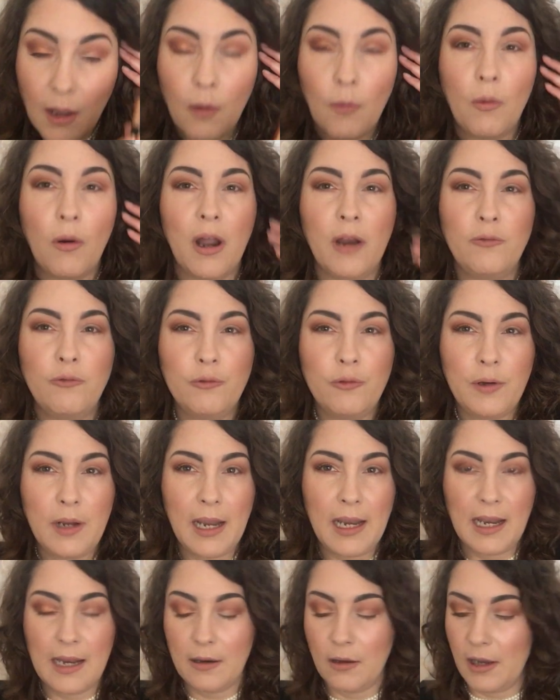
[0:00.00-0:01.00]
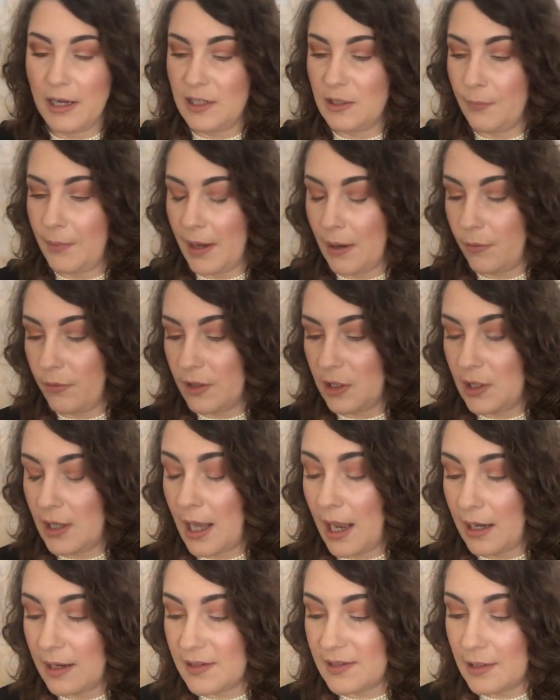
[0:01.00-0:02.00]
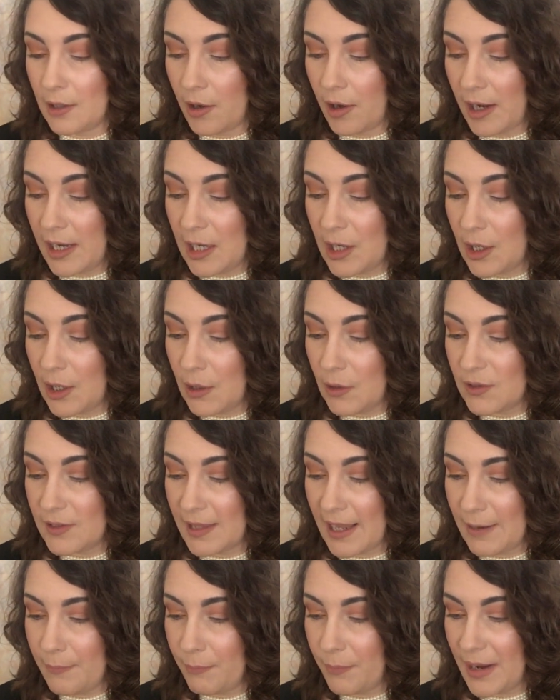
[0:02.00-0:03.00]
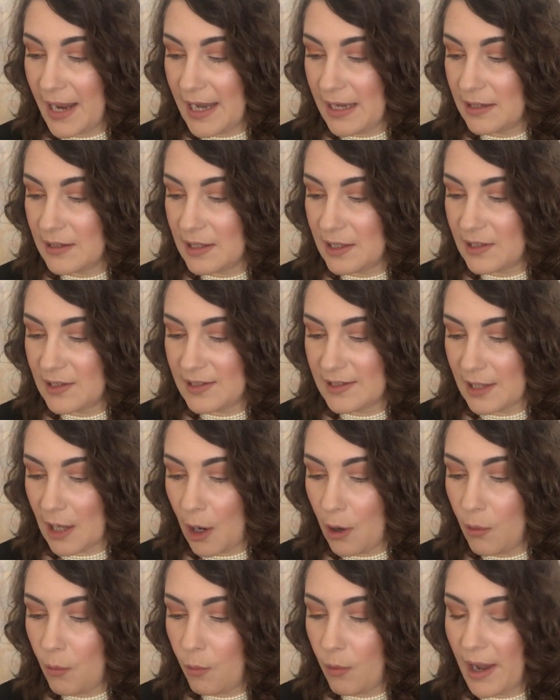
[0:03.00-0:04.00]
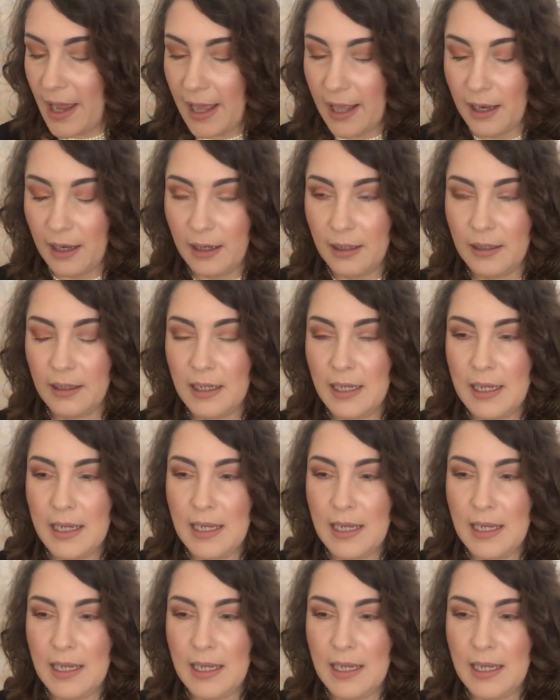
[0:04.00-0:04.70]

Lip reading: What I really liked about the colours that I used, they blended so well.